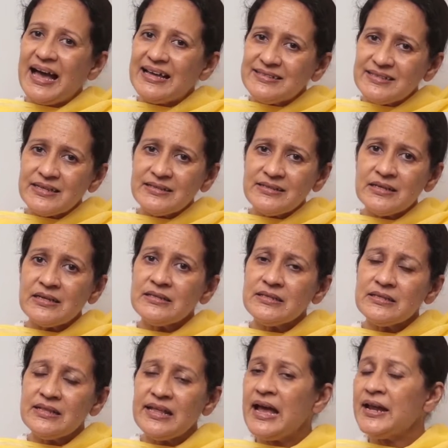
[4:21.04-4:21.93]
As it
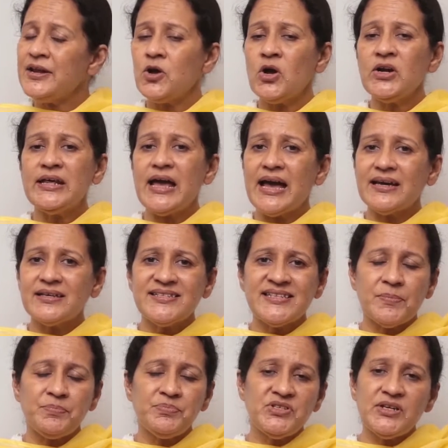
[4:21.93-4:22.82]
is, they are not
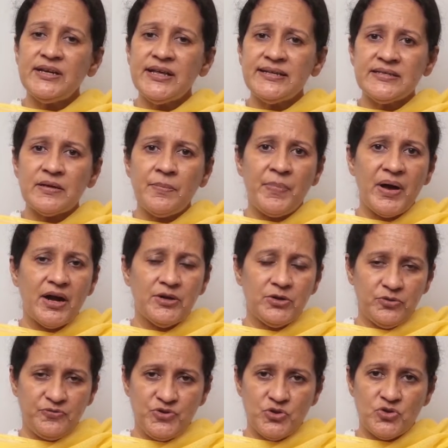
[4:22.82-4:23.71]
accepted as a
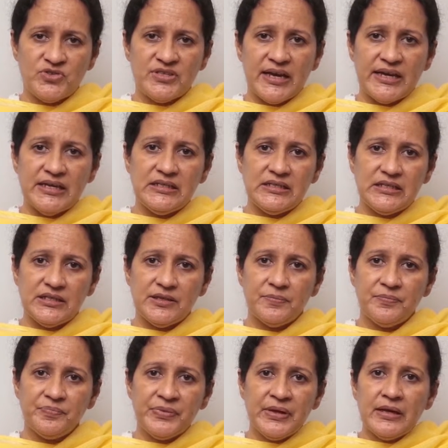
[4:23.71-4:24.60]
part of
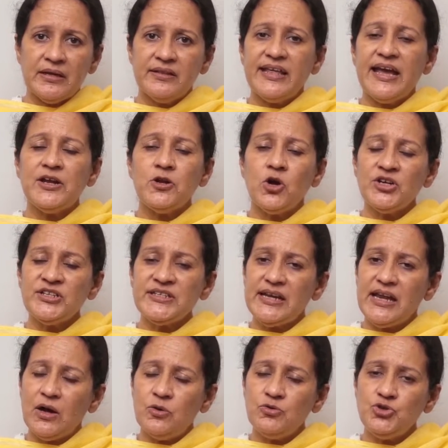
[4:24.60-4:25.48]
society. They are
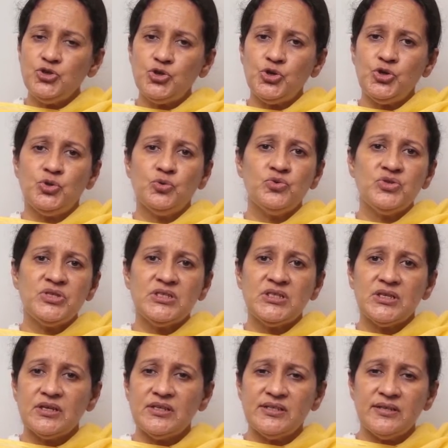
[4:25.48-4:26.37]
not allowed to use
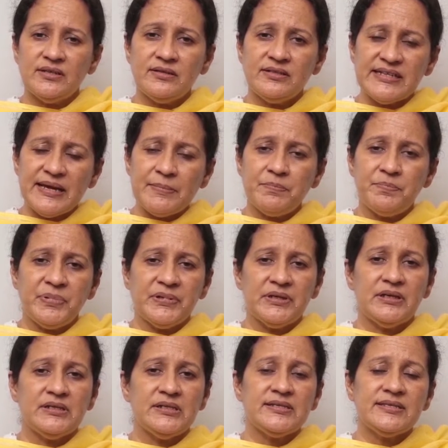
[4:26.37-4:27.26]
certain
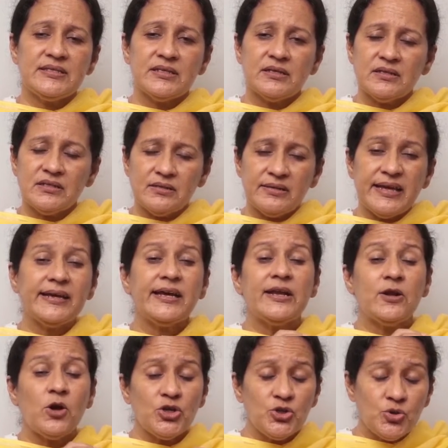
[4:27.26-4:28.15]
temples, they
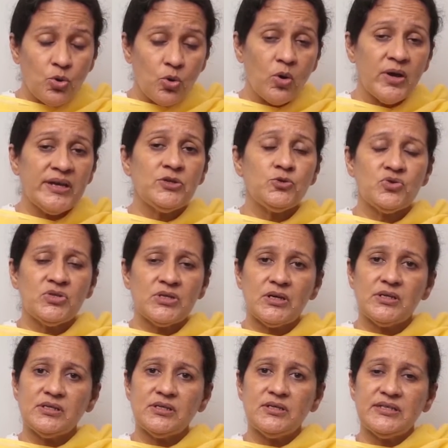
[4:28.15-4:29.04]
cannot go into
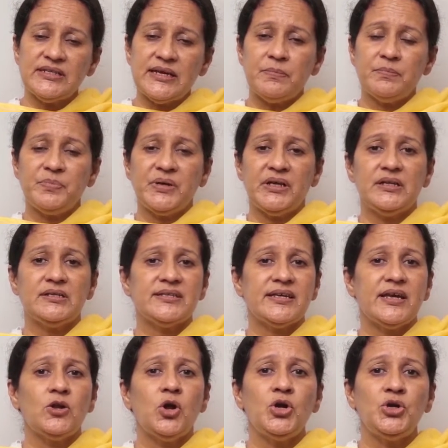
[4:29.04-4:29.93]
certain
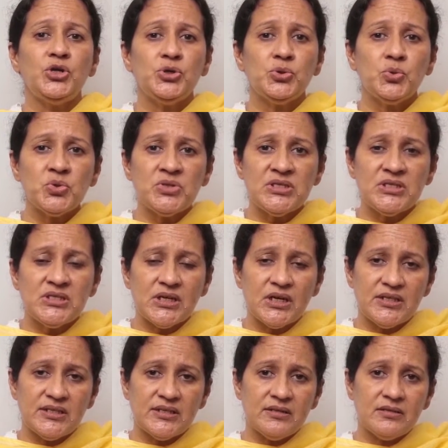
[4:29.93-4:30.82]
temples, cannot use
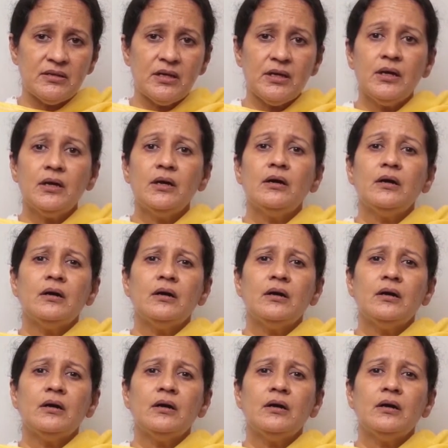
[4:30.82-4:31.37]
certain